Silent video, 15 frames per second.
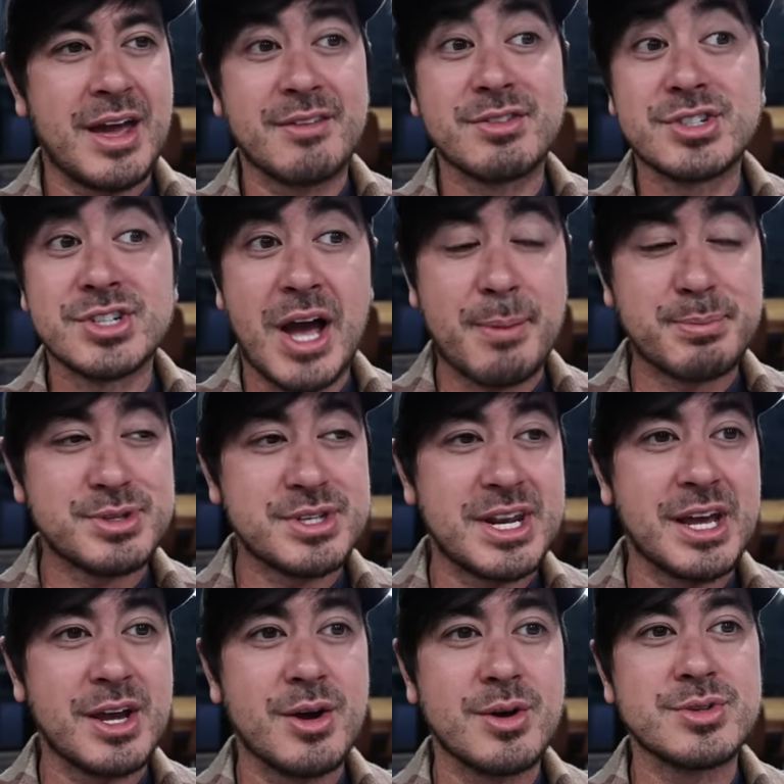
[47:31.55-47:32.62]
I have shops that
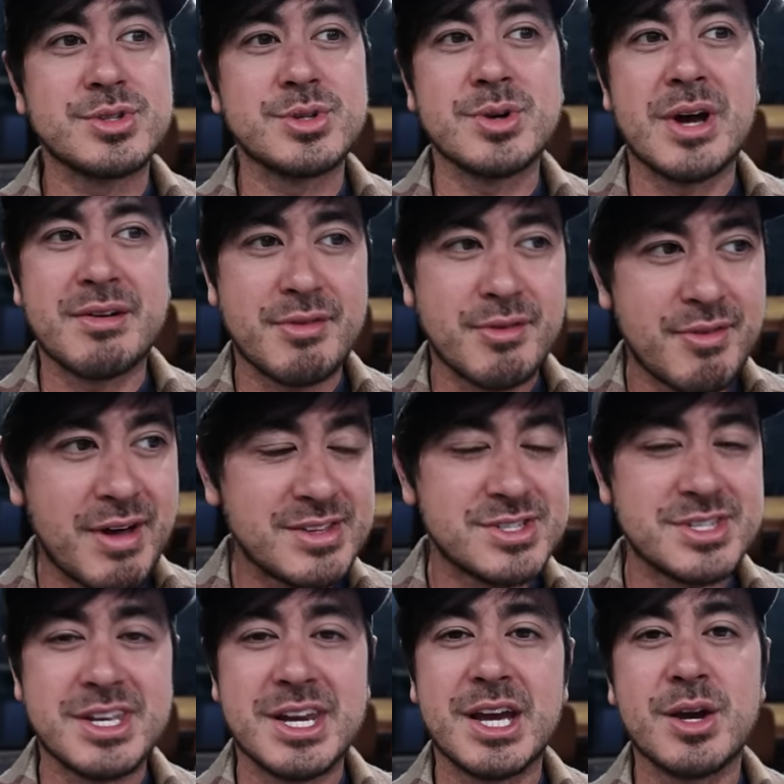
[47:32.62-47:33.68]
I go to. I have
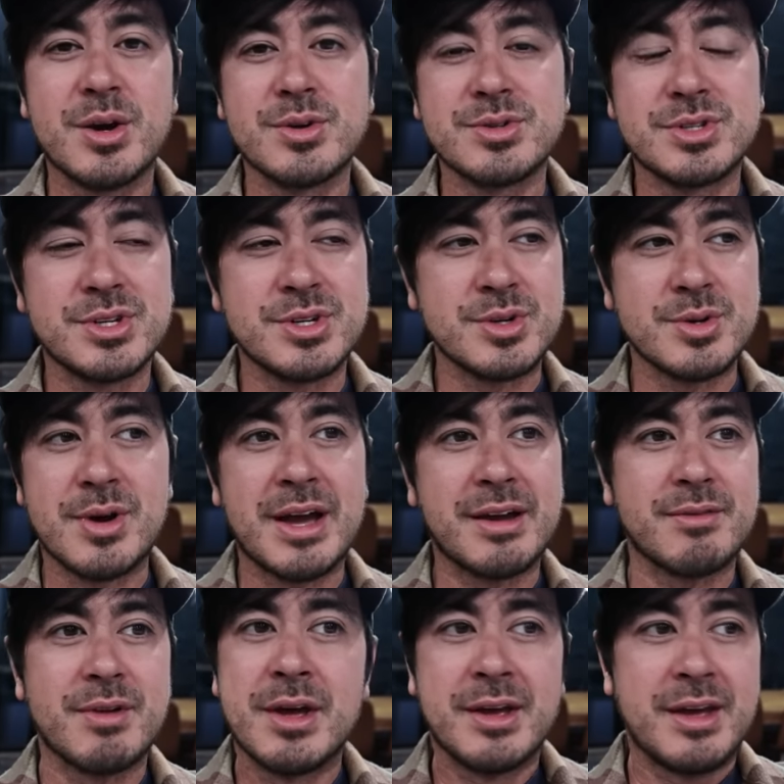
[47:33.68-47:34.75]
events that I go to.
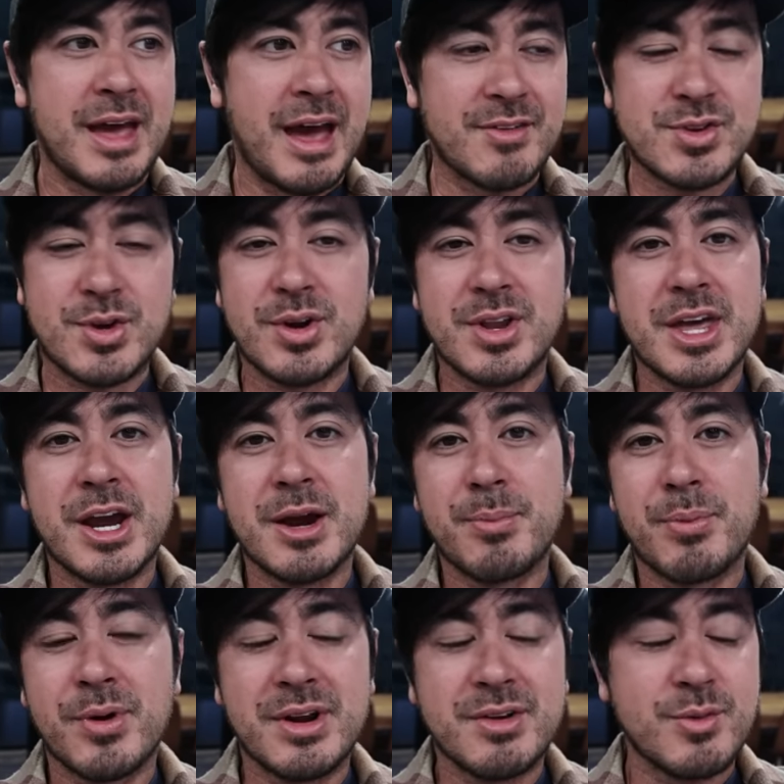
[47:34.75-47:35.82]
I have to go to the
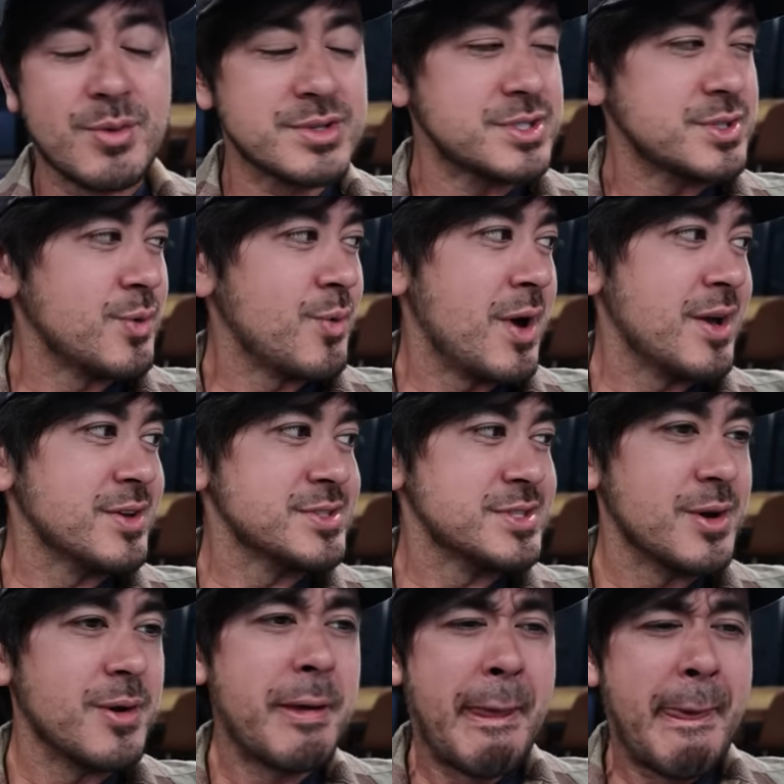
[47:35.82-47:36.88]
airport every once in a while.
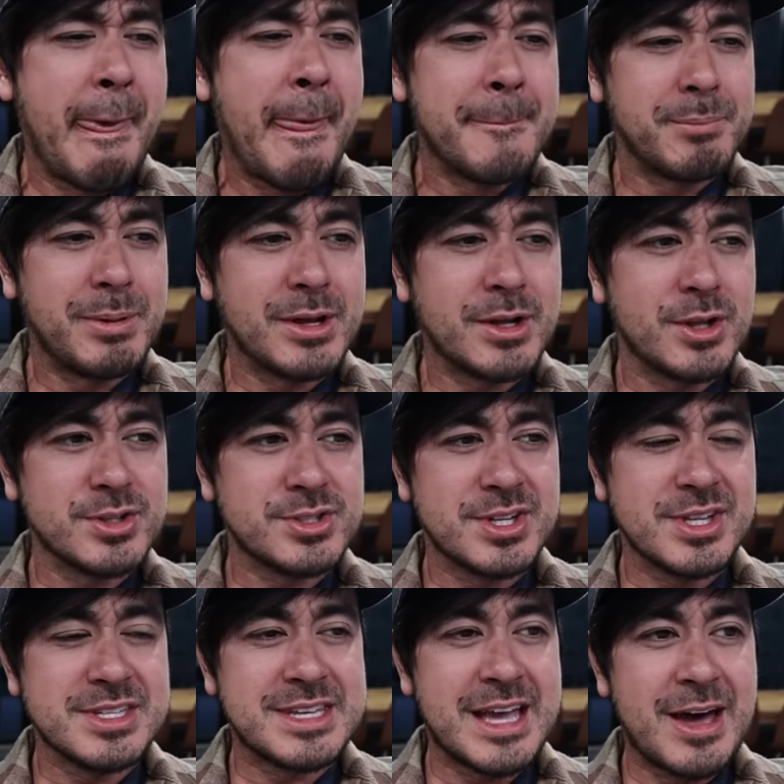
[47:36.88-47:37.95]
So being closer
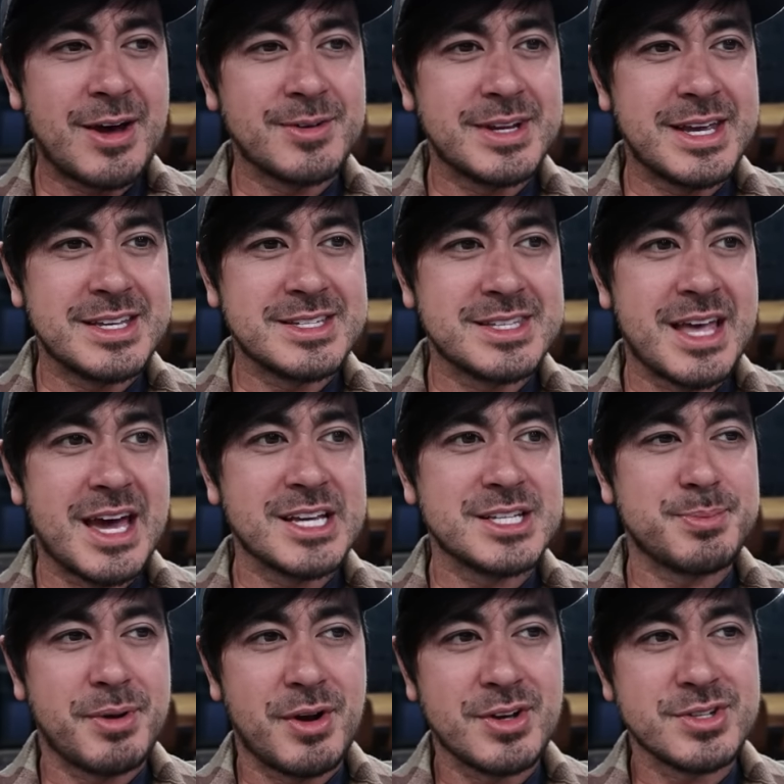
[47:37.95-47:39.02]
to the town is
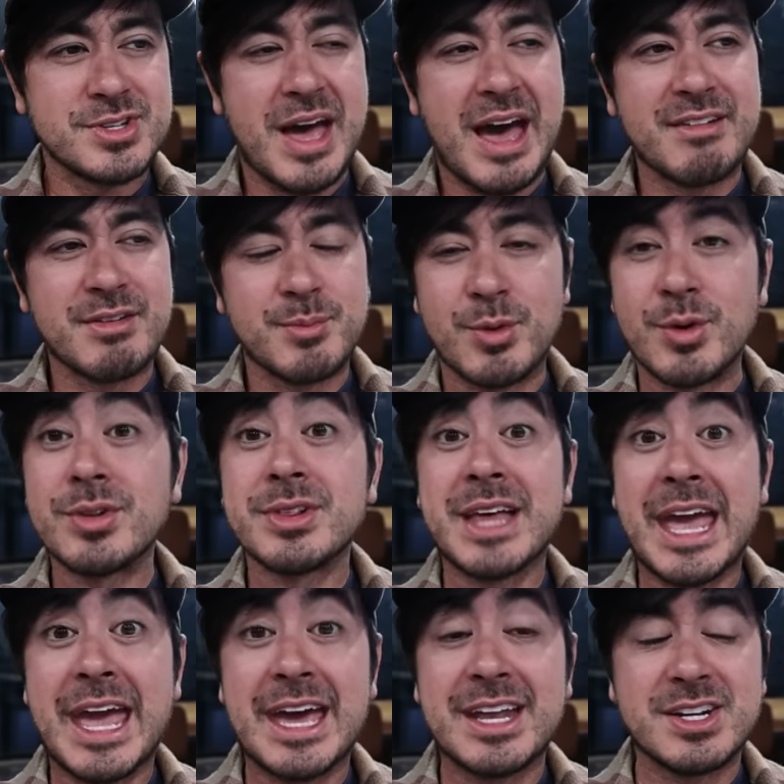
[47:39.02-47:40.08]
nice, but also having more
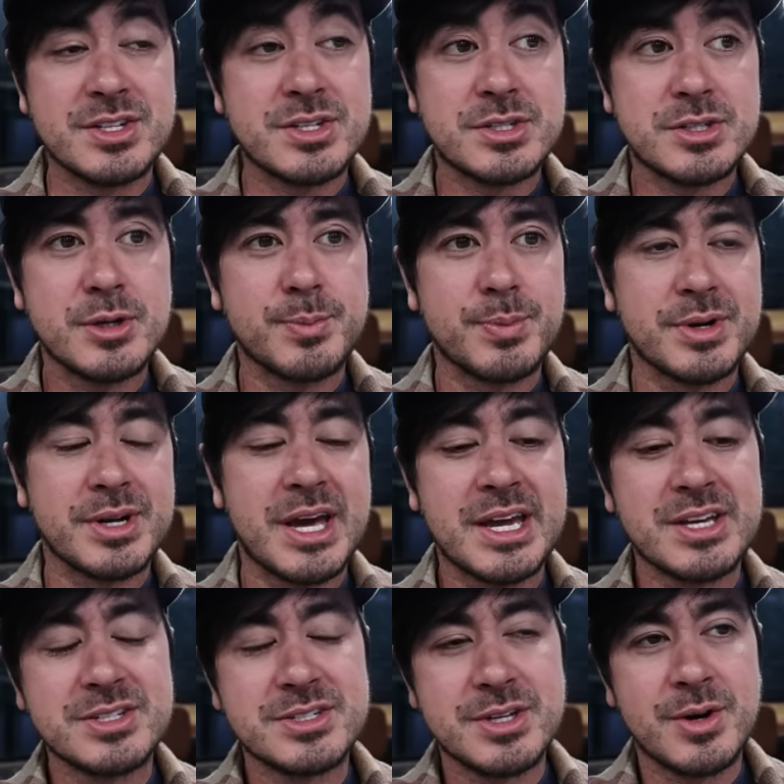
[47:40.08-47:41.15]
land is super
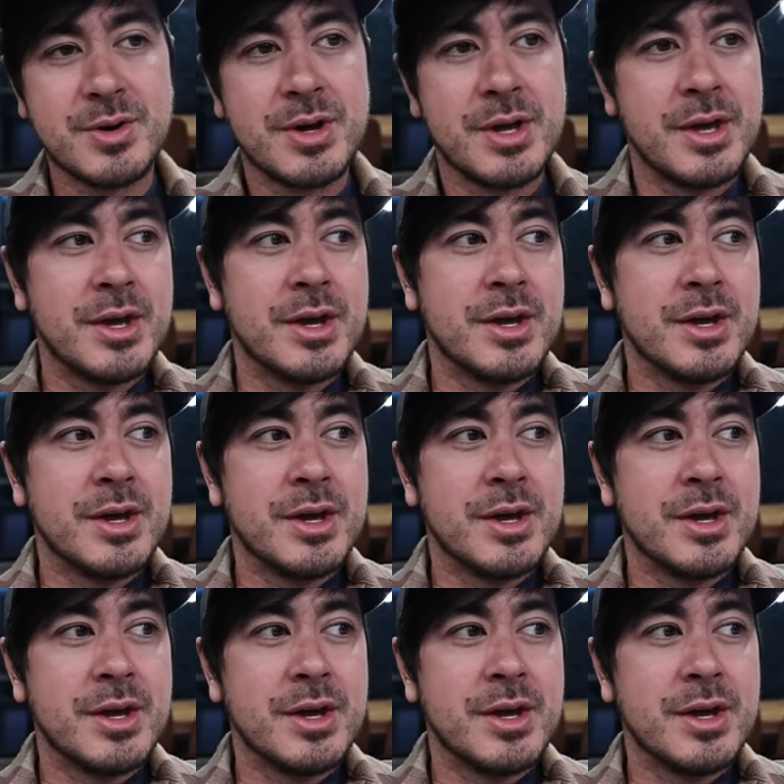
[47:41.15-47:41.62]
nice. So